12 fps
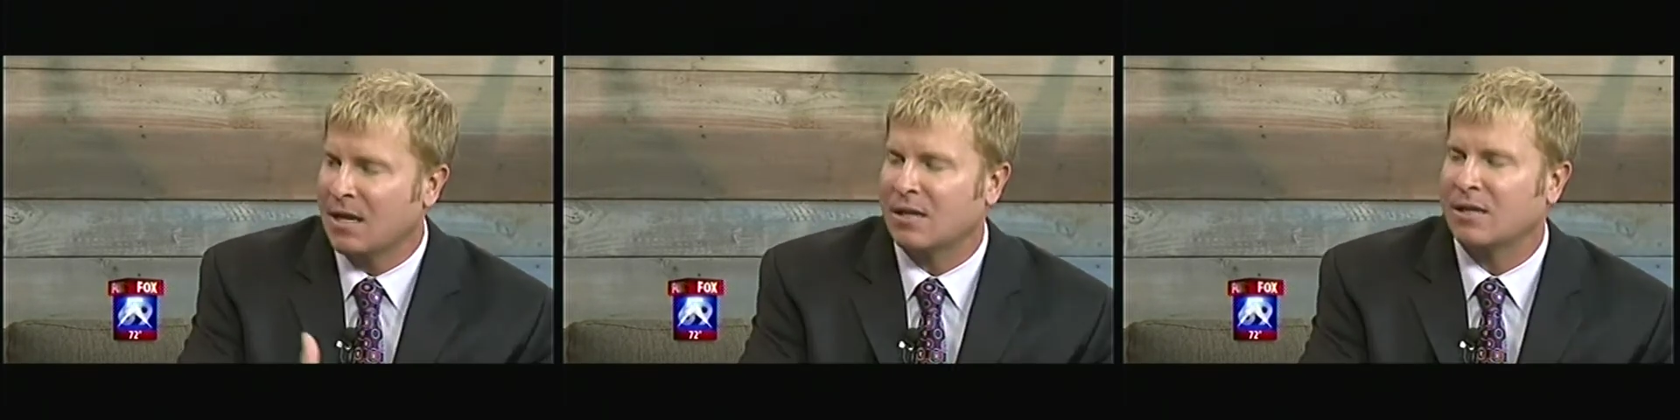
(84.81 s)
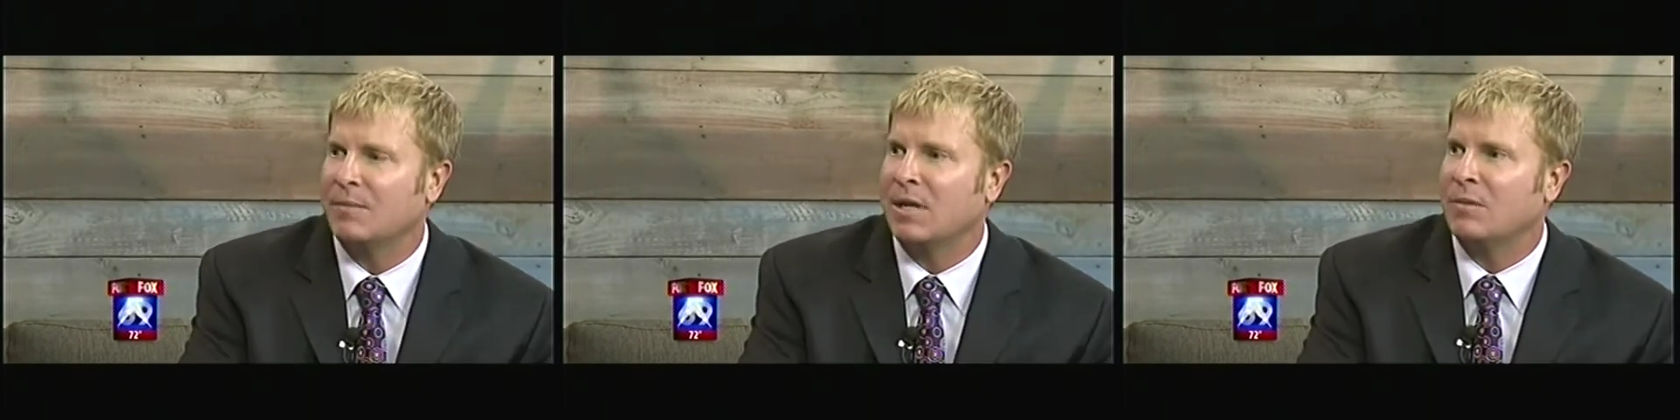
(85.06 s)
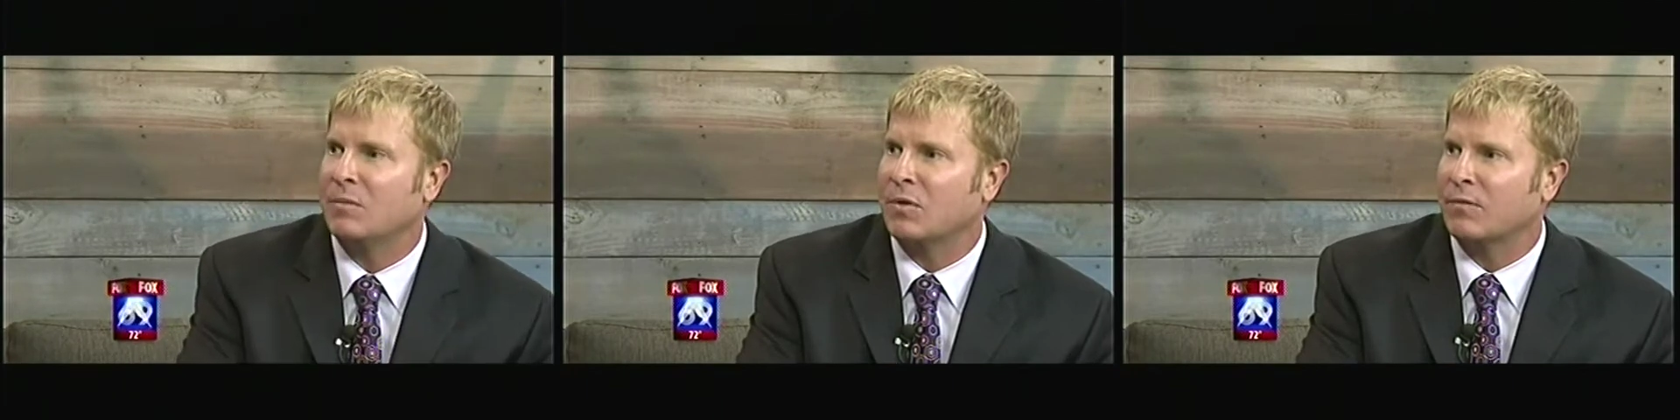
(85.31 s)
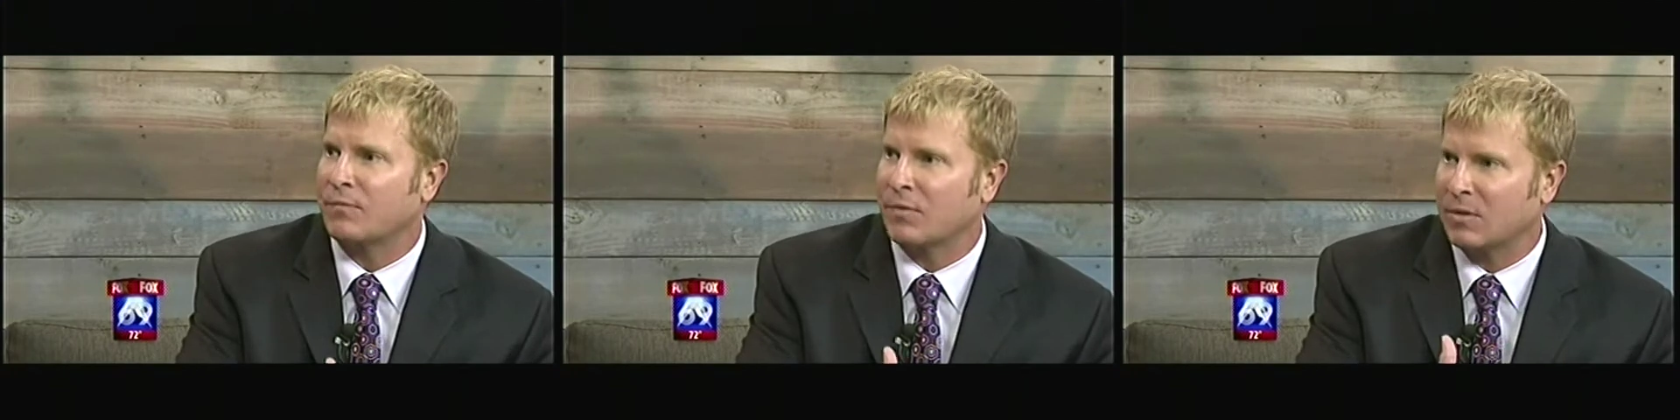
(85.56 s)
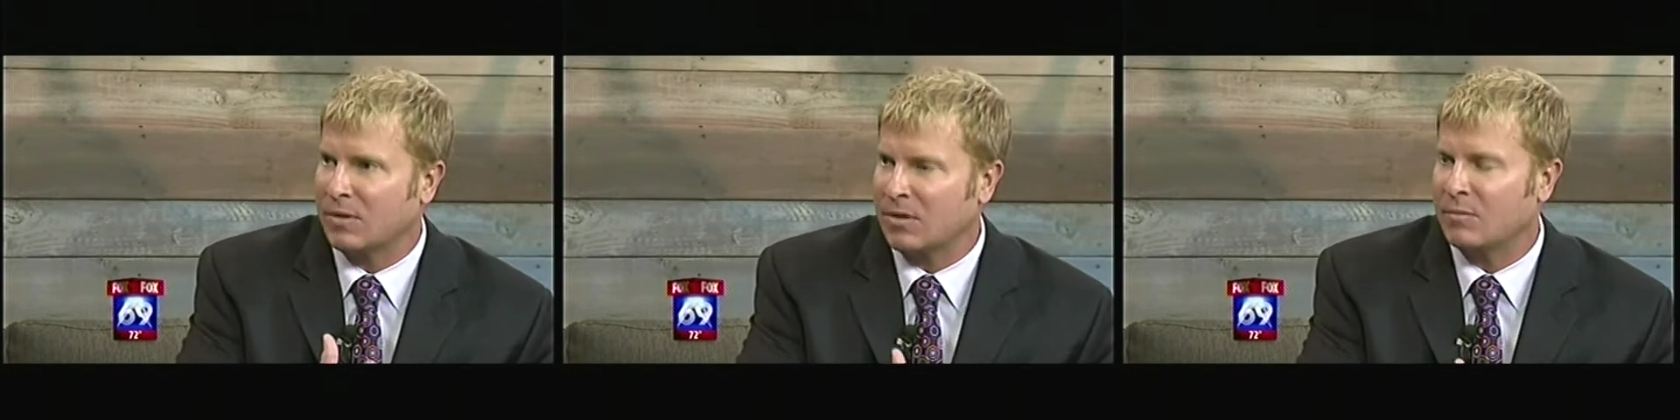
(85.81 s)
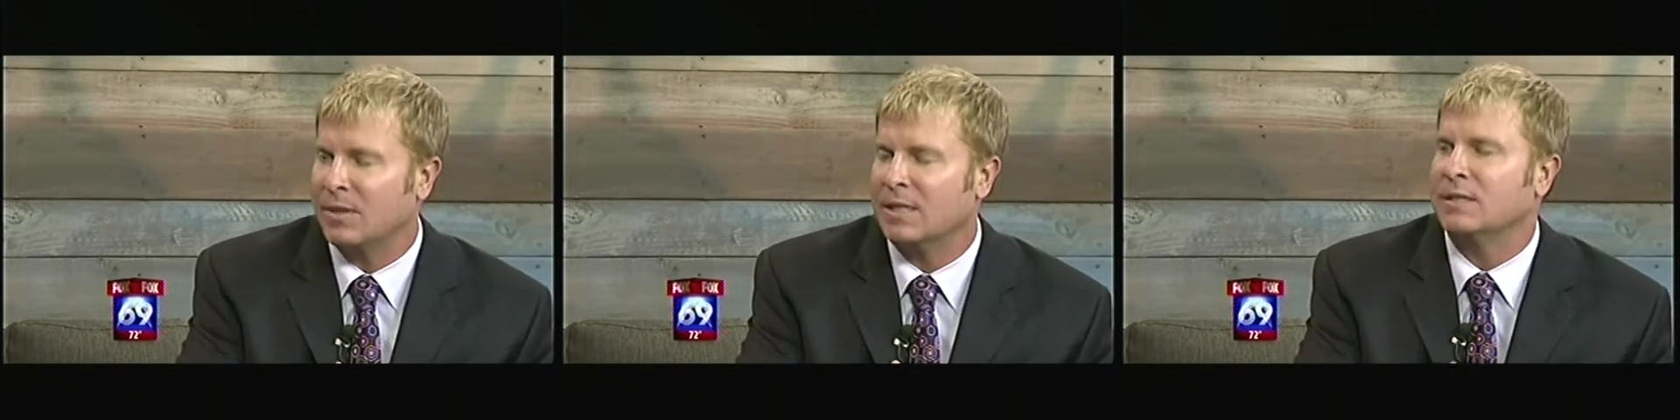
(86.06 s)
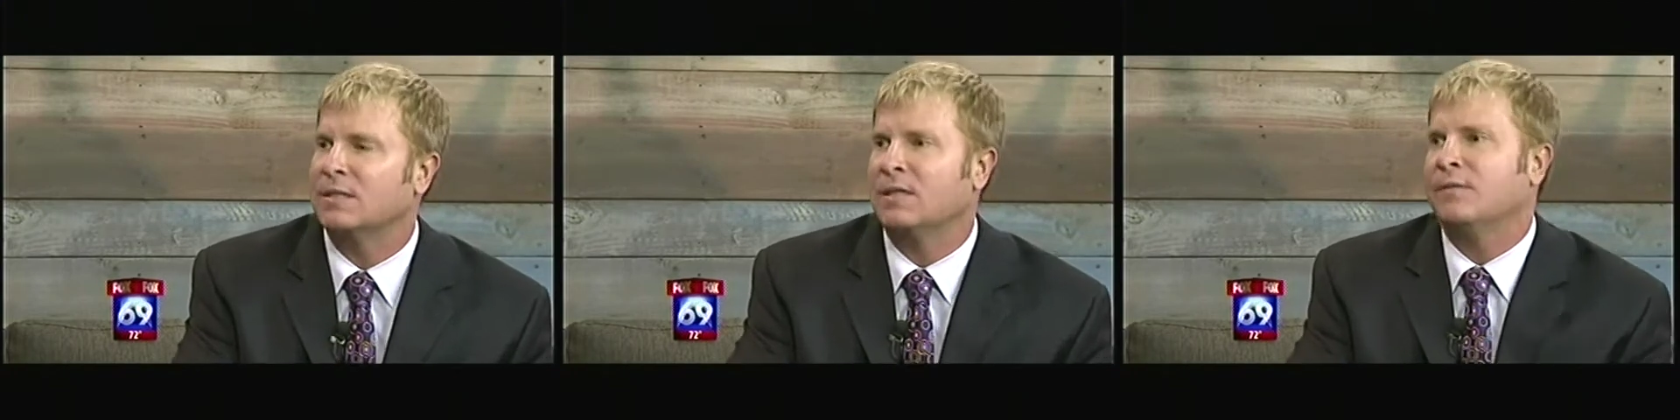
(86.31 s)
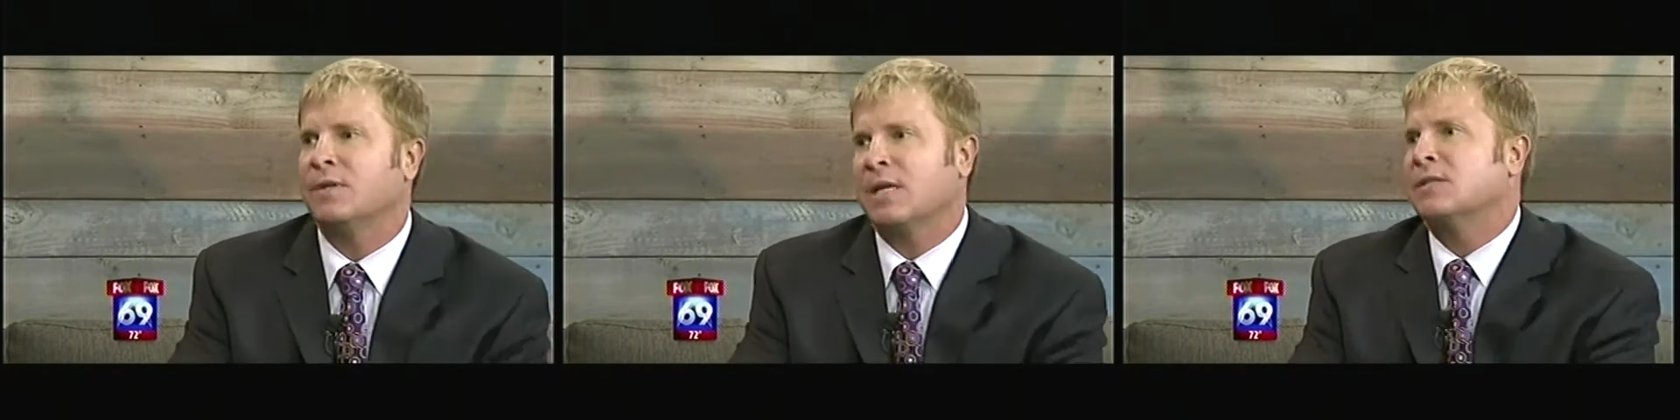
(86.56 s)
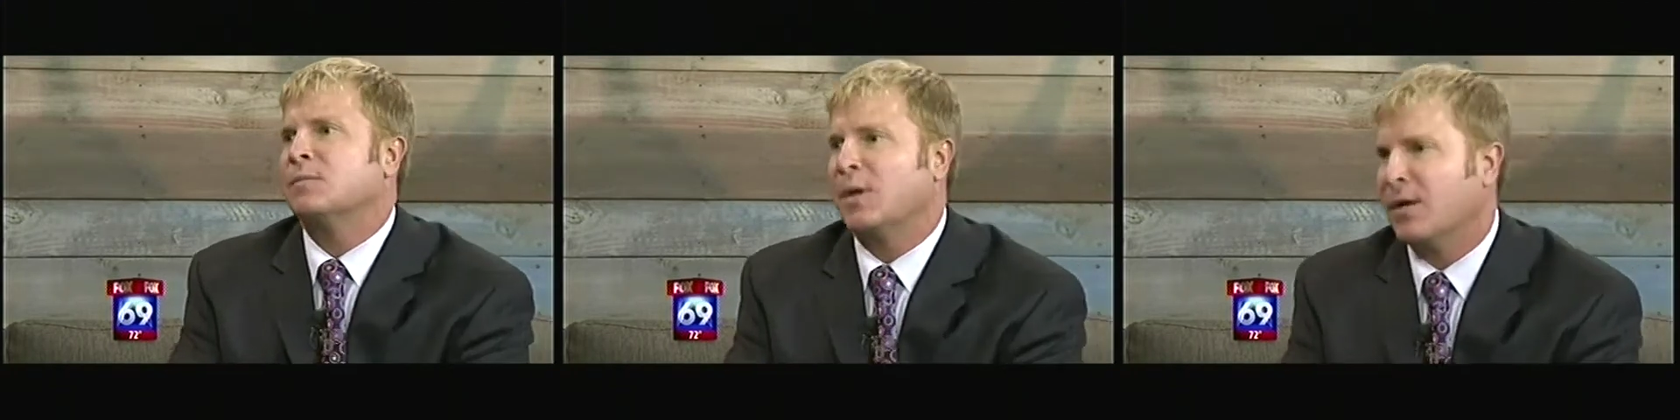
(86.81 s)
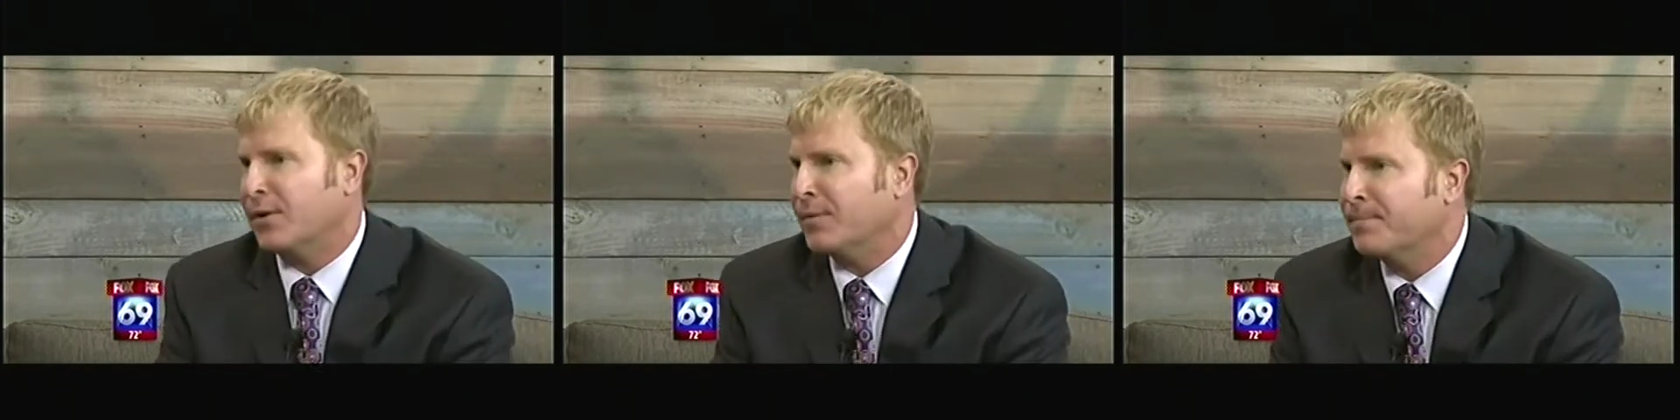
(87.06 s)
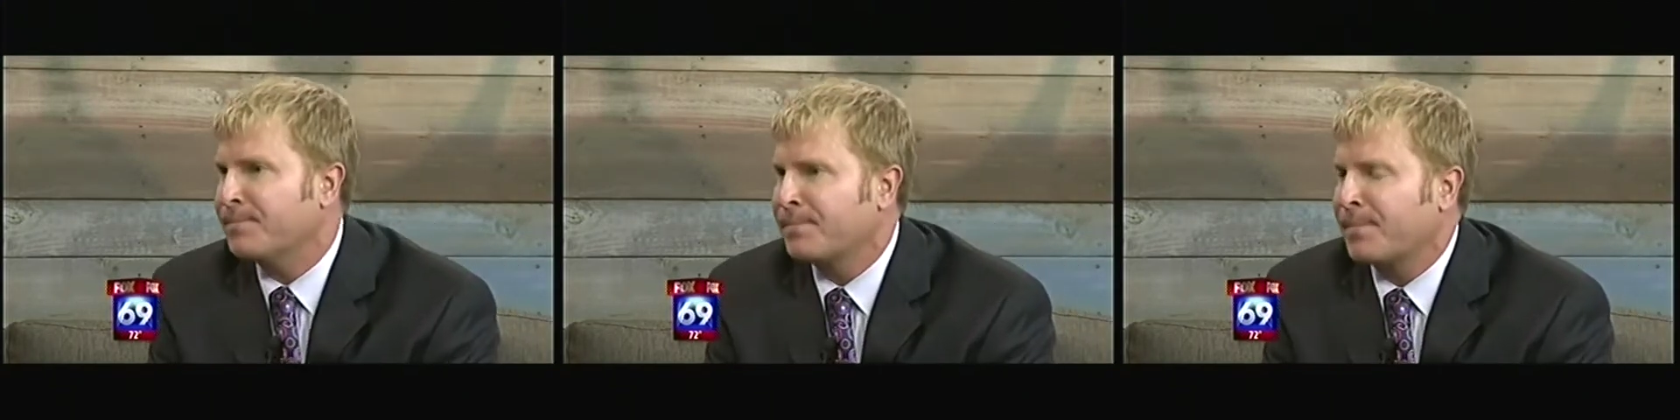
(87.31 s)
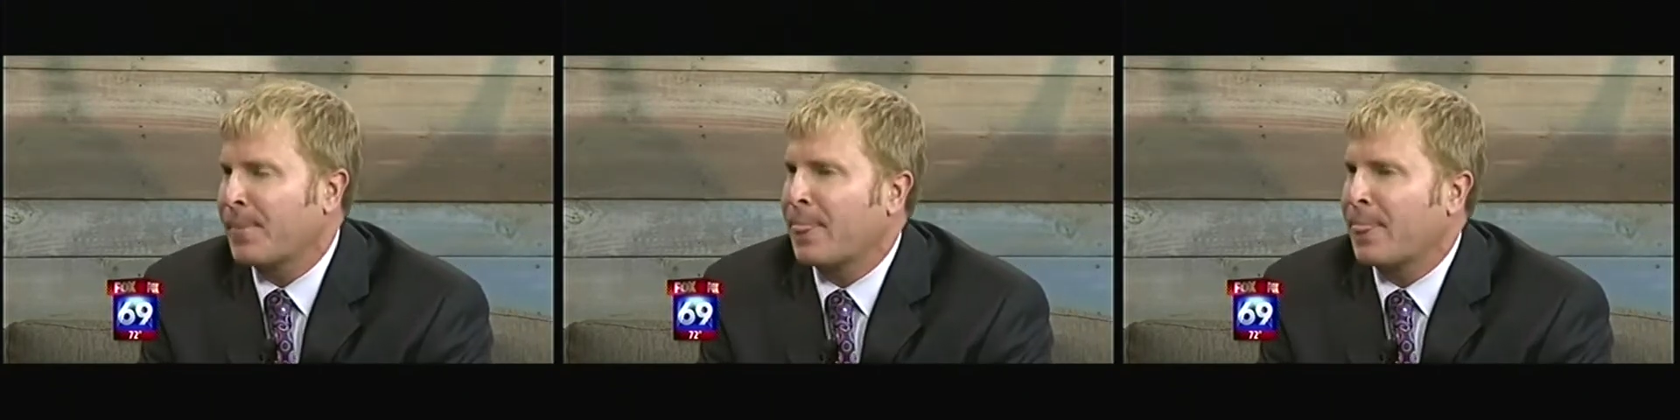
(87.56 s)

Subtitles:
eliminate milk for a little bit and see if it gets better. All